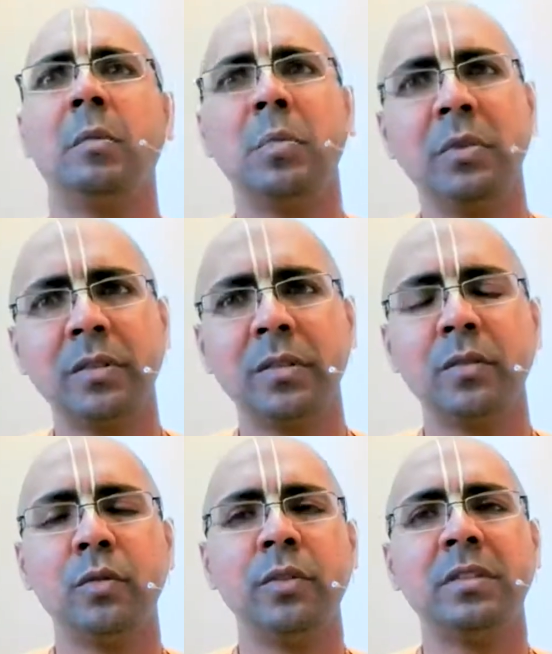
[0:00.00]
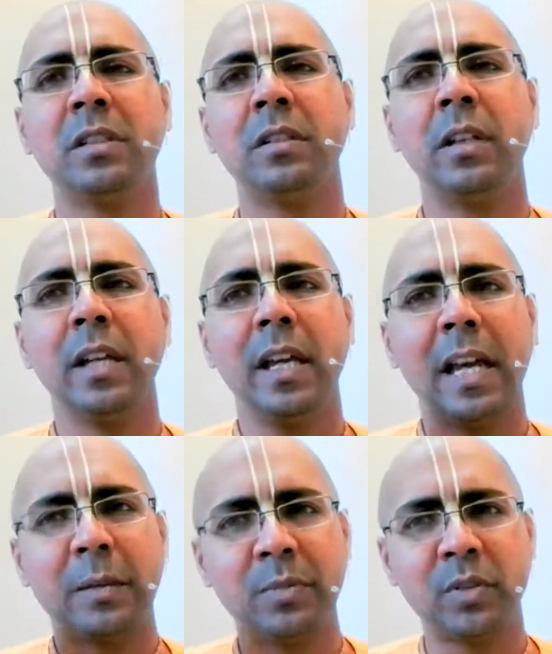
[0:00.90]
a person who is
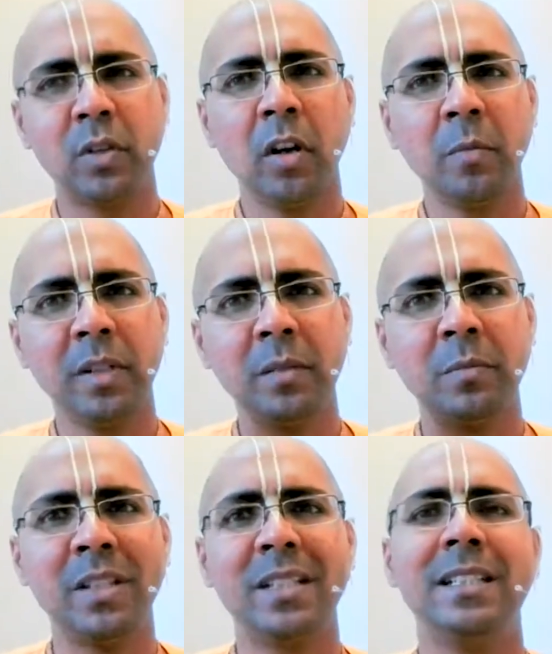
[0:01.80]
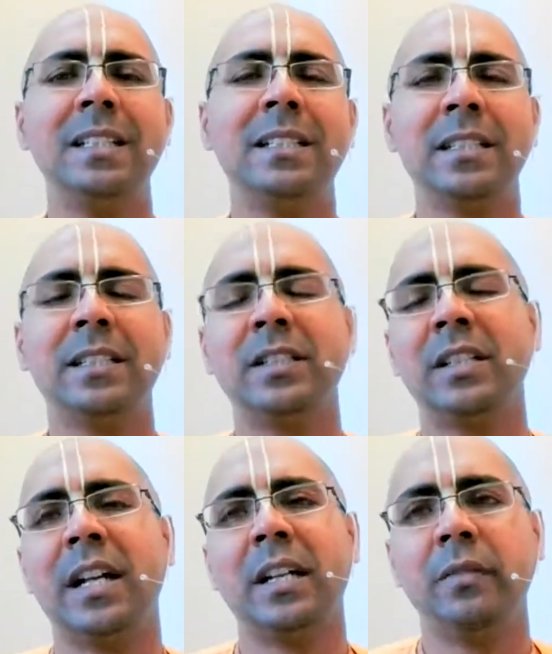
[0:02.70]
absorbed in material sense
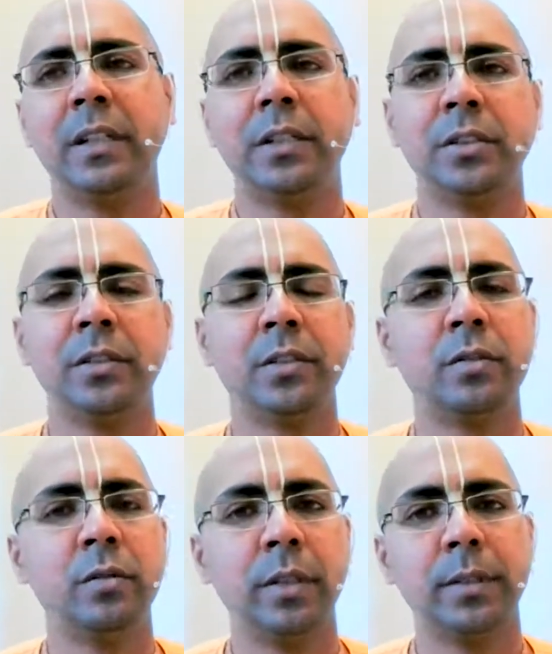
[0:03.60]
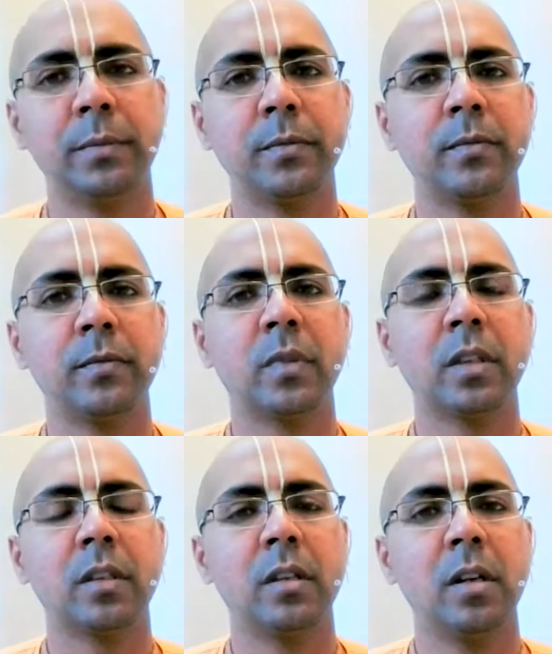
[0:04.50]
gratification is doing.
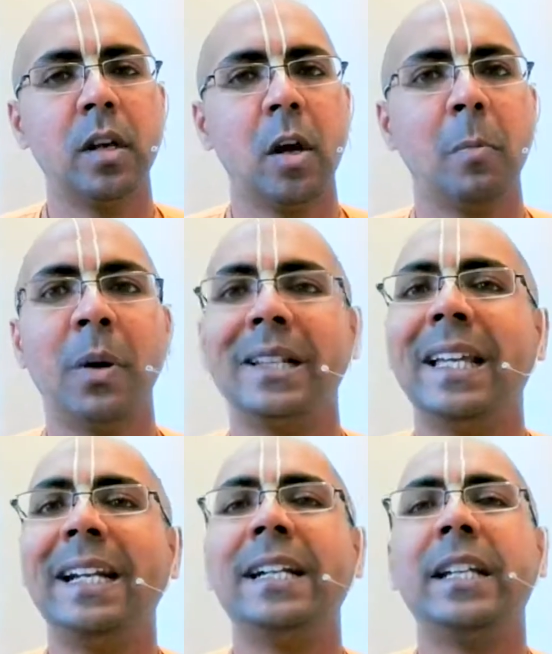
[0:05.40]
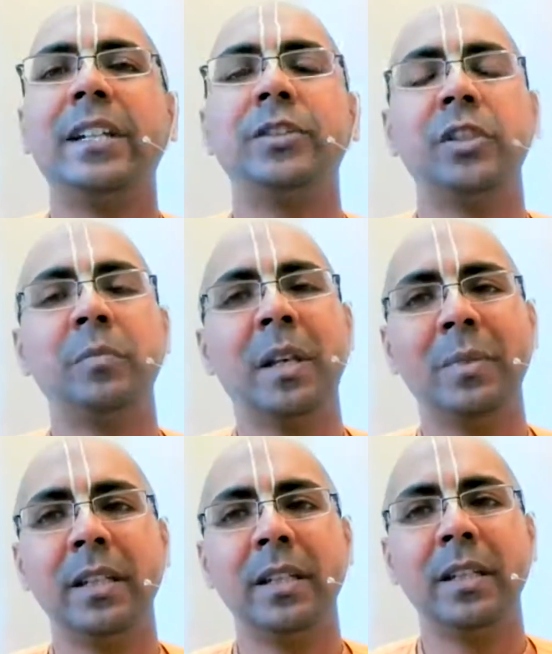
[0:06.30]
But the intention may
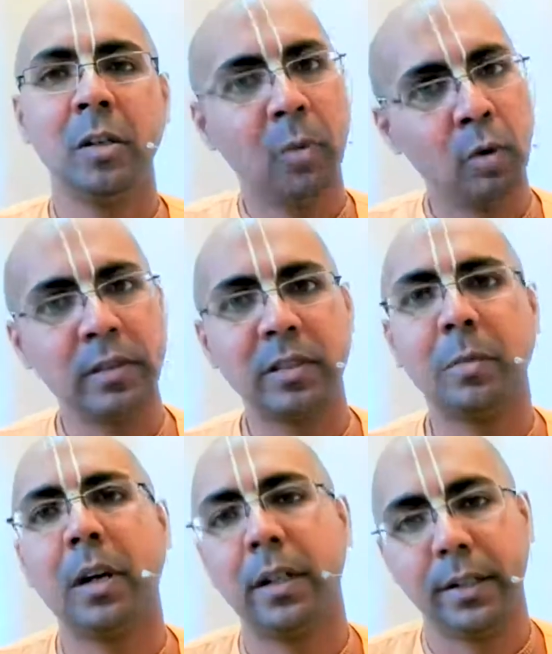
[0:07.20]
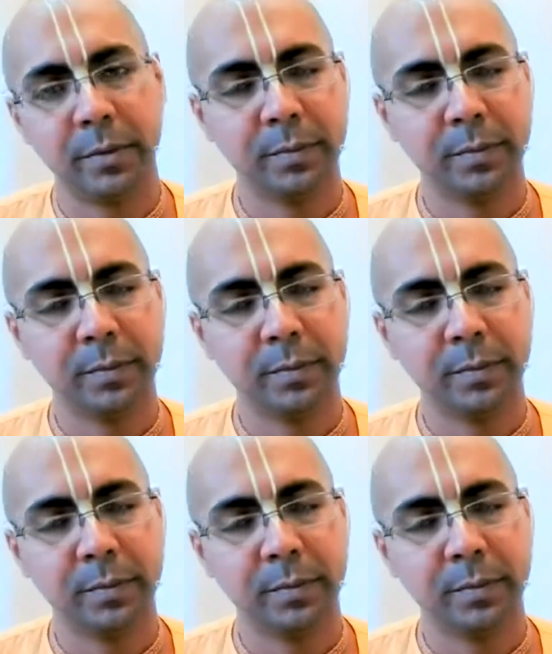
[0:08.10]
be poles apart.